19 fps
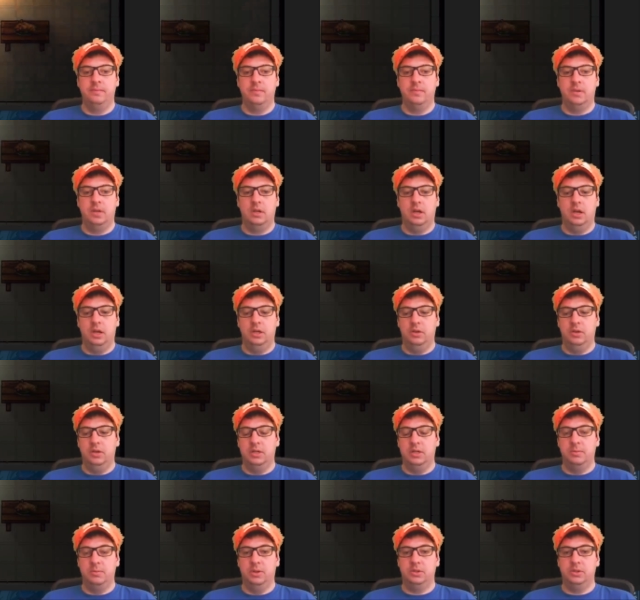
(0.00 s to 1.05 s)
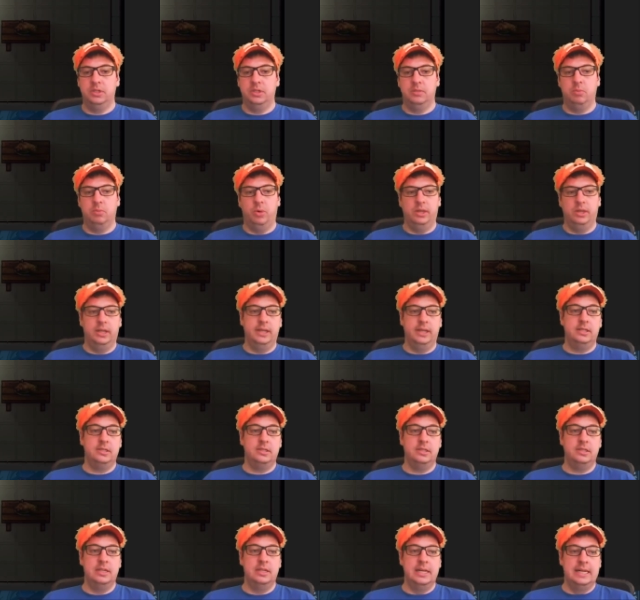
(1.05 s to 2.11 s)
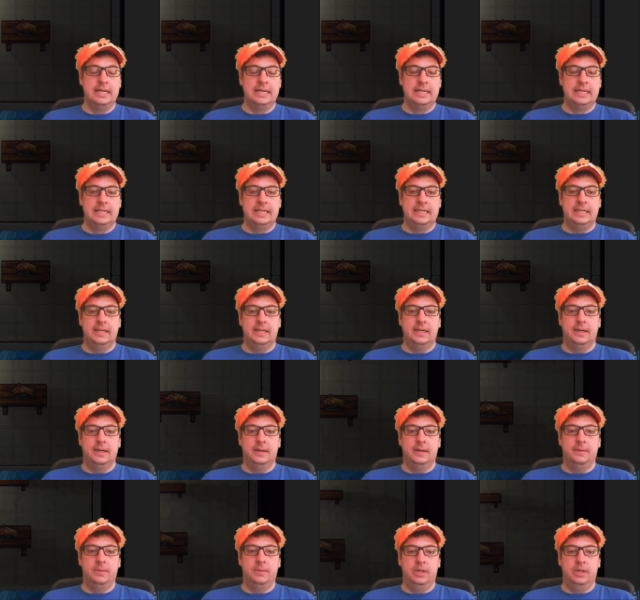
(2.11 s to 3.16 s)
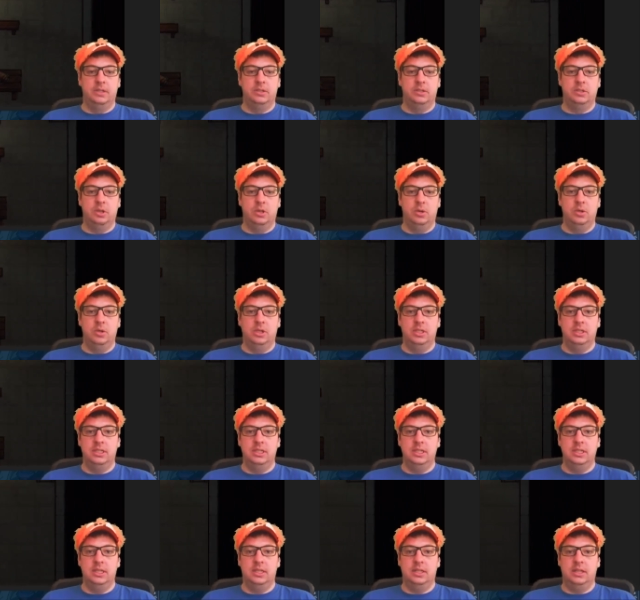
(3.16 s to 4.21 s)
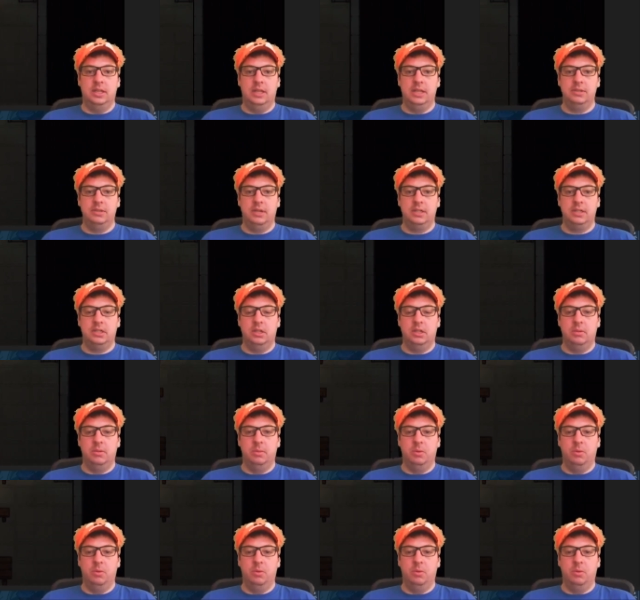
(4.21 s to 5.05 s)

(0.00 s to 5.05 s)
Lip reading: Unity's built-in point lights. And so you can see that the lights are actually a little bit more